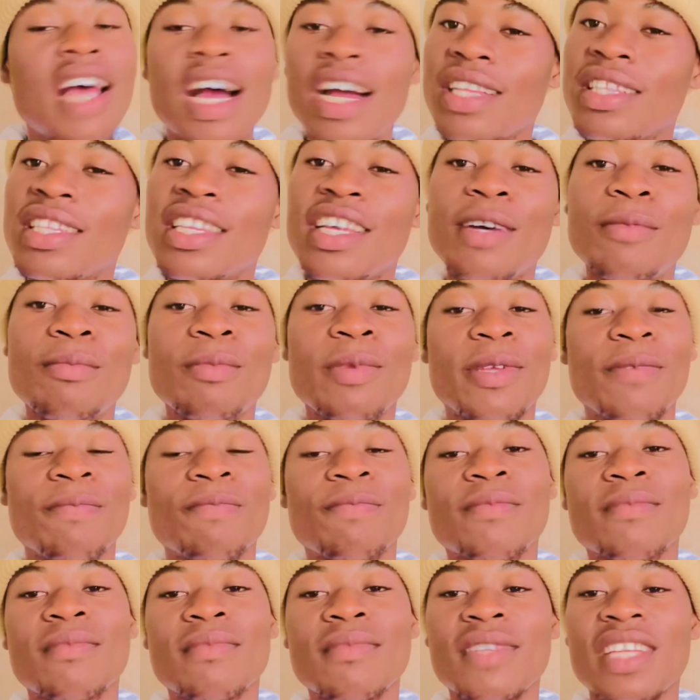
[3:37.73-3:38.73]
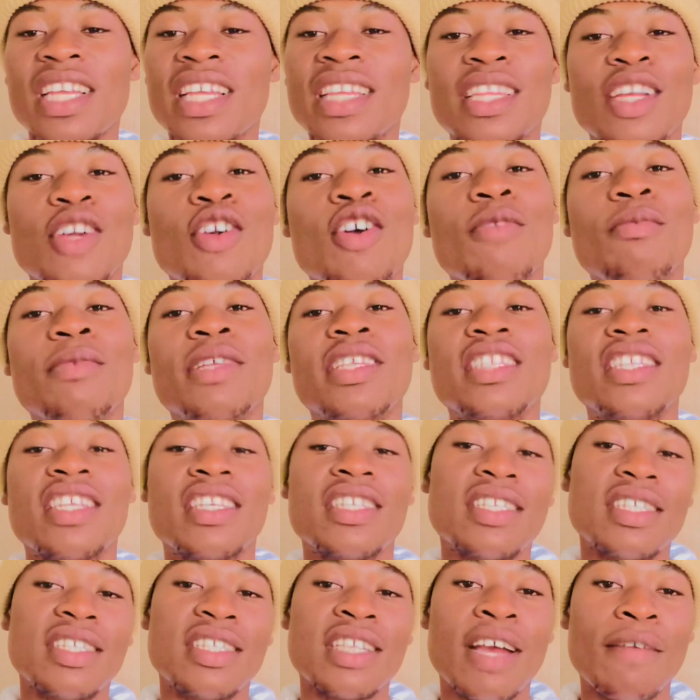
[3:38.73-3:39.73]
tell me in the comment
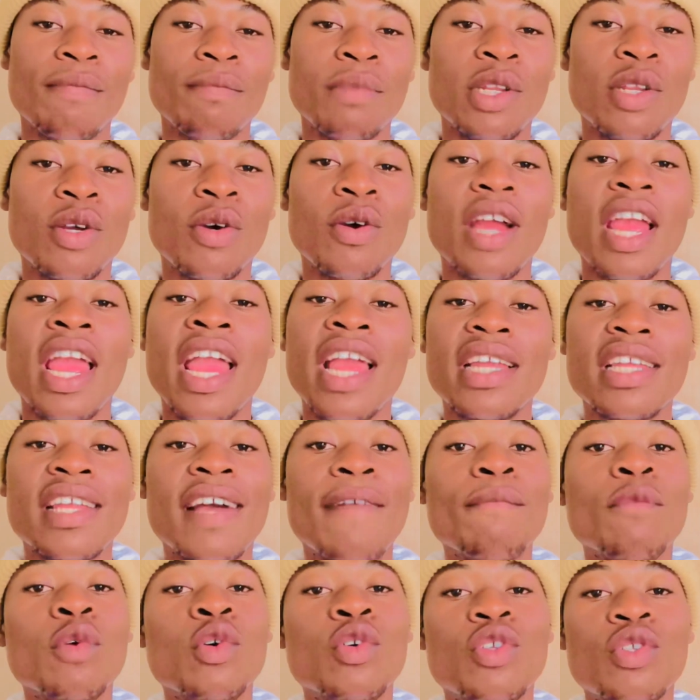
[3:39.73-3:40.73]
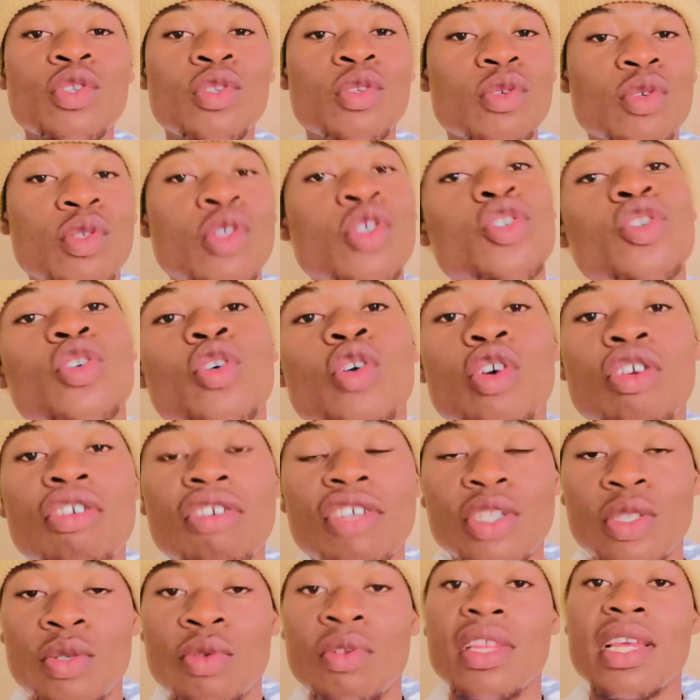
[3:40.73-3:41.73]
section down below and I'm going to sure
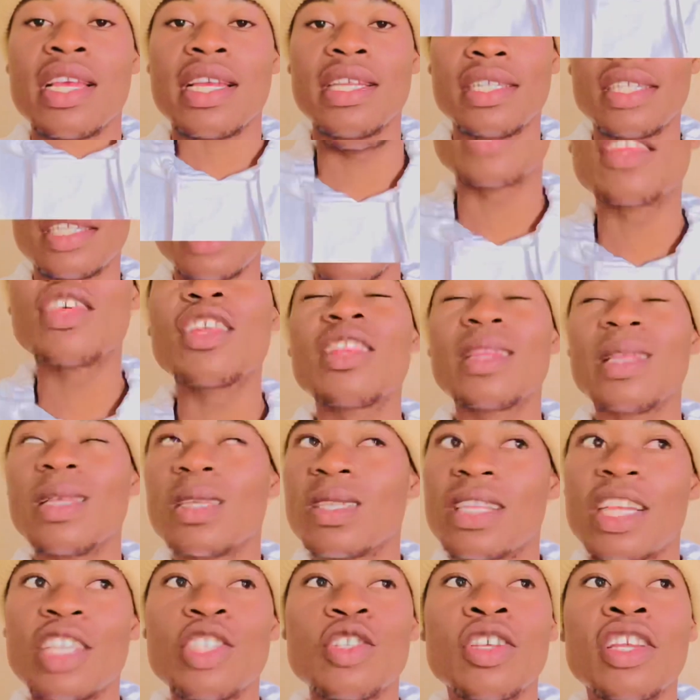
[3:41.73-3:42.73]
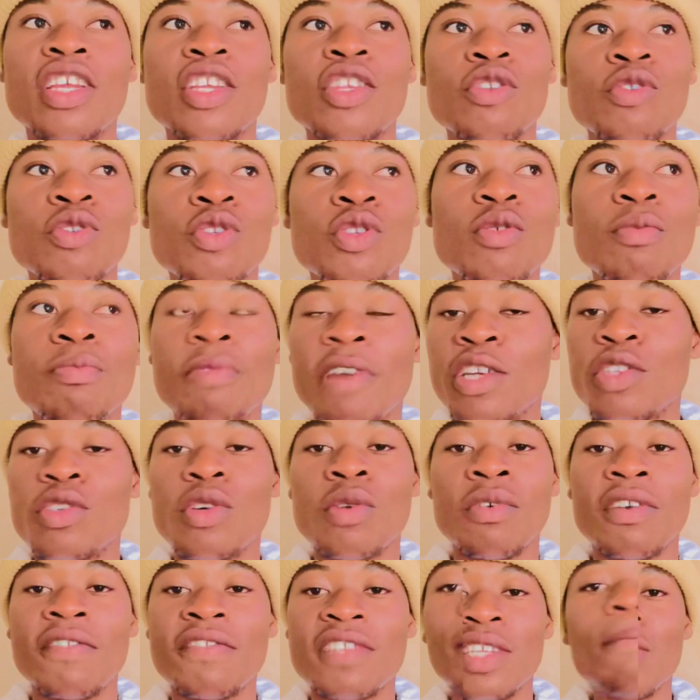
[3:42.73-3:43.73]
do that. Other things that you can use to brush your
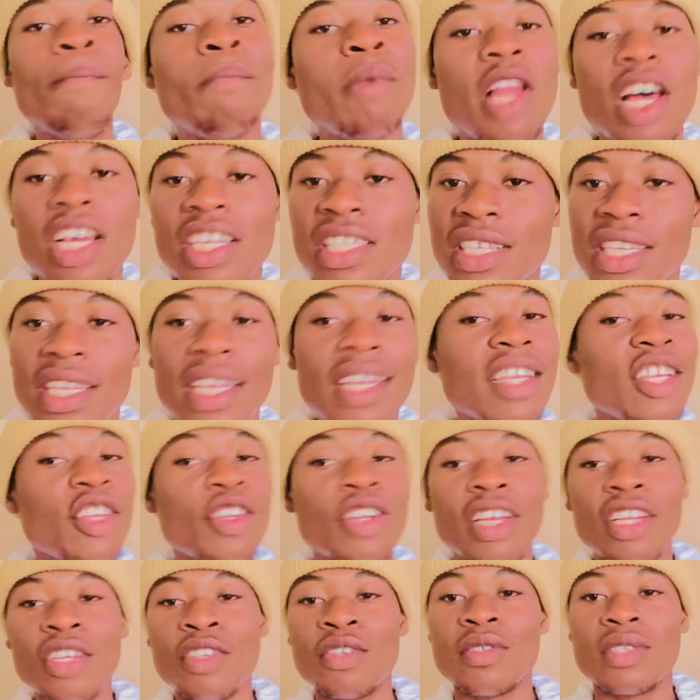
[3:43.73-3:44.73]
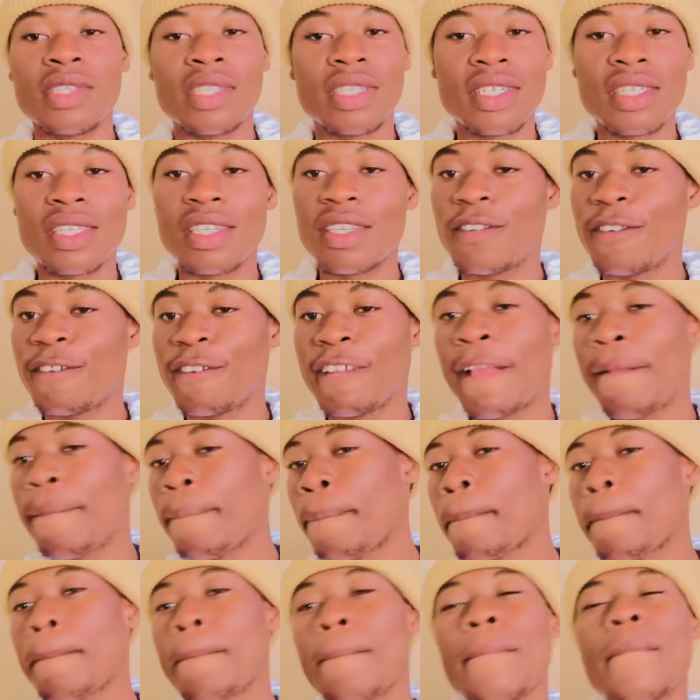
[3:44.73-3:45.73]
waves is plastic. You can use it.
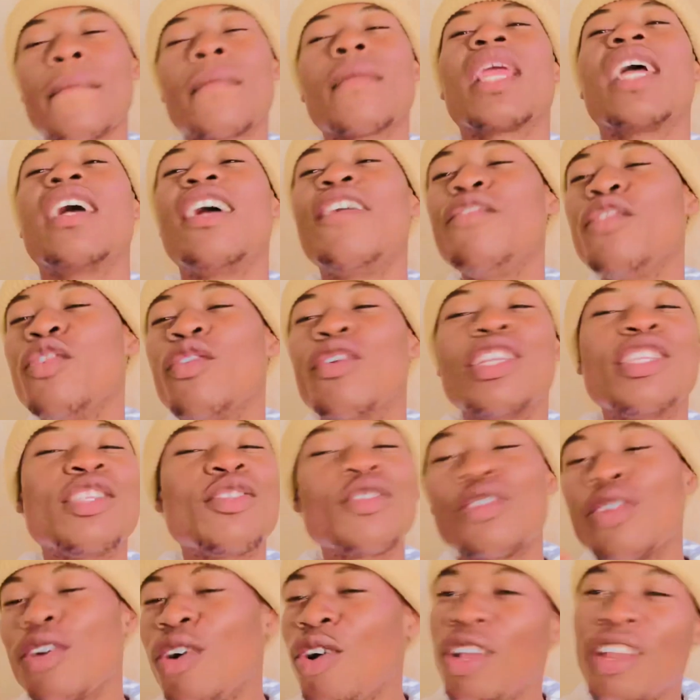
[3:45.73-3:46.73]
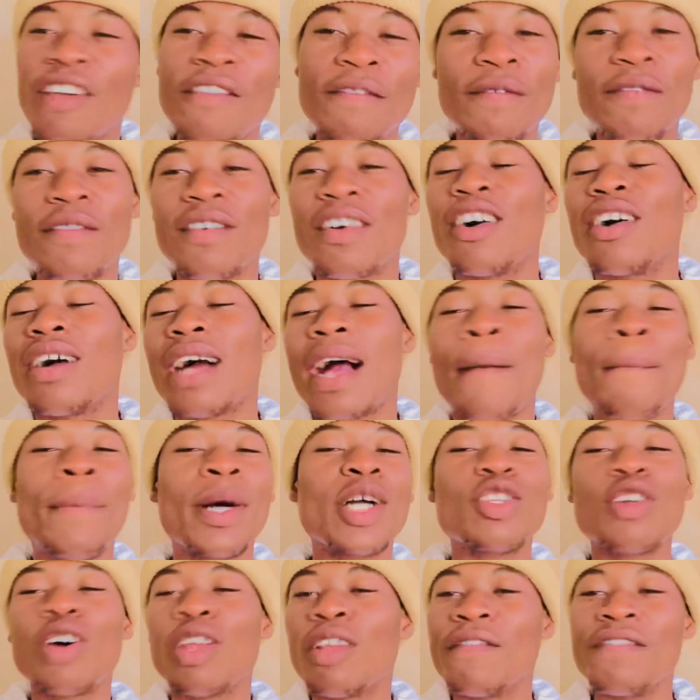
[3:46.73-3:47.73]
If you want to know
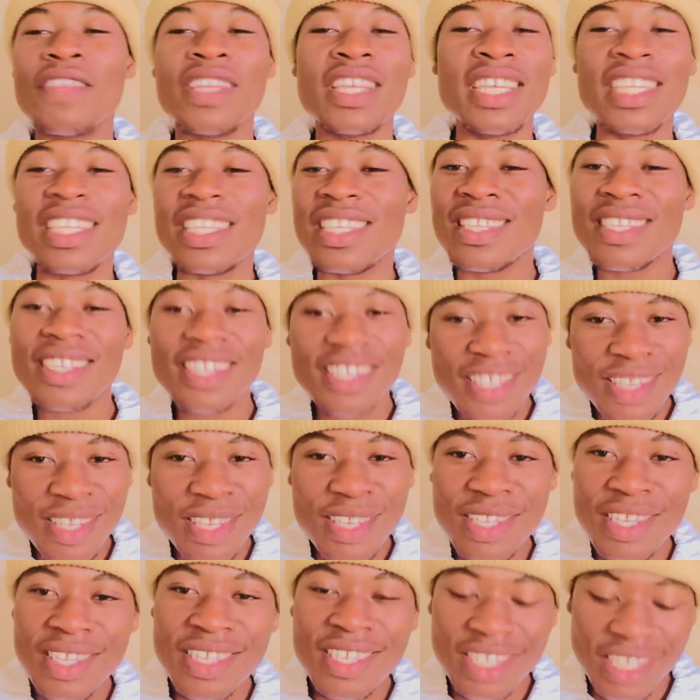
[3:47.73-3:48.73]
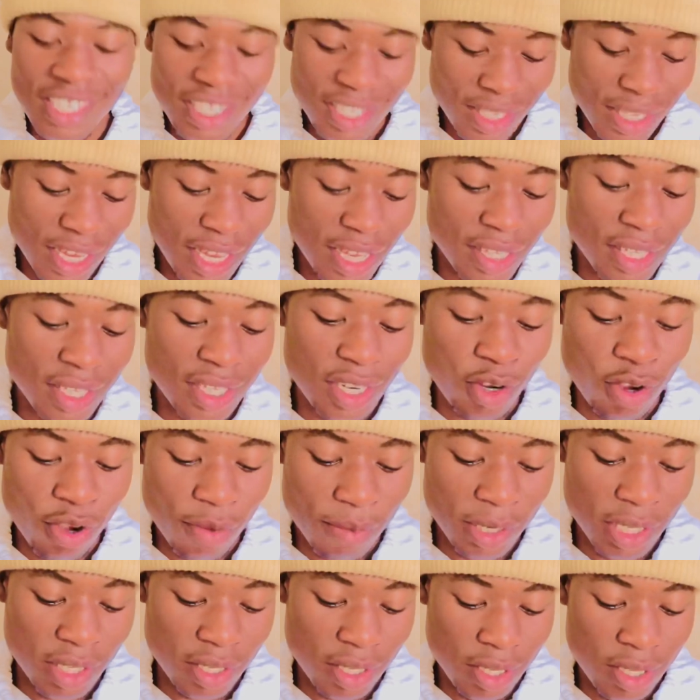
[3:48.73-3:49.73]
about all of this, just say it in the
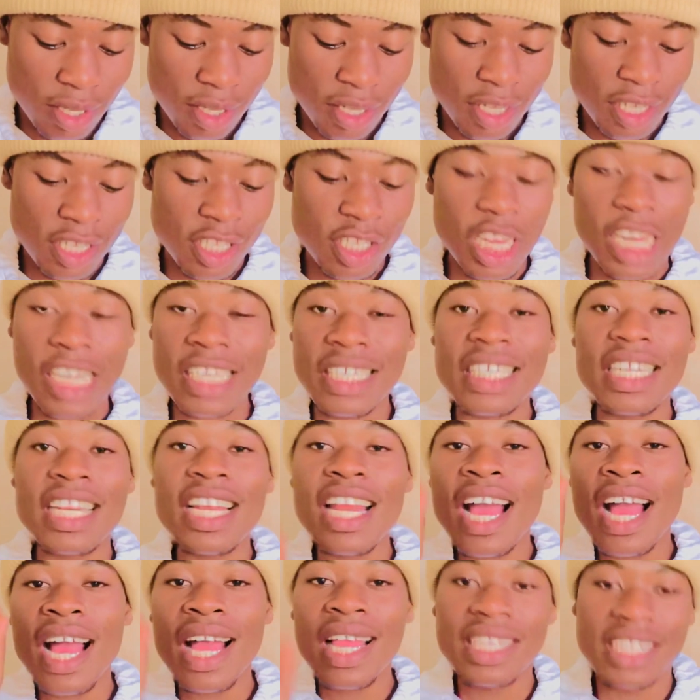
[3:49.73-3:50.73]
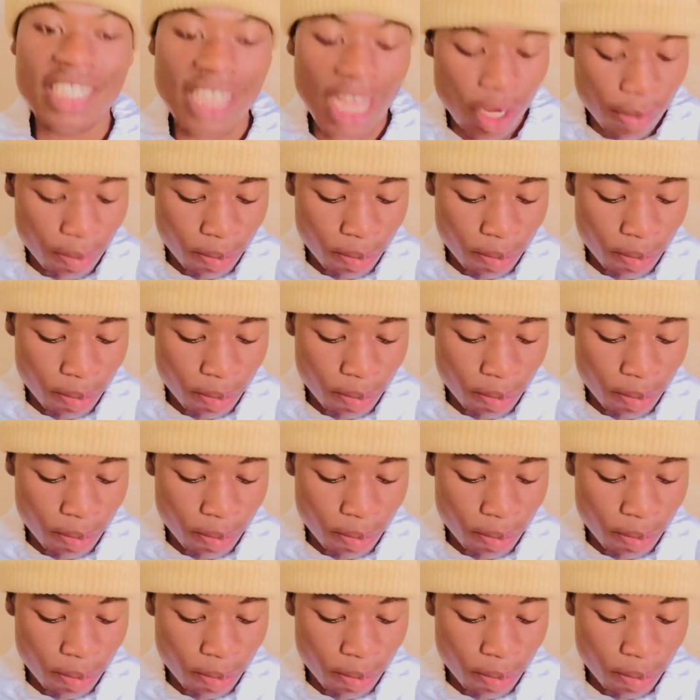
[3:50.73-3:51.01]
comment section down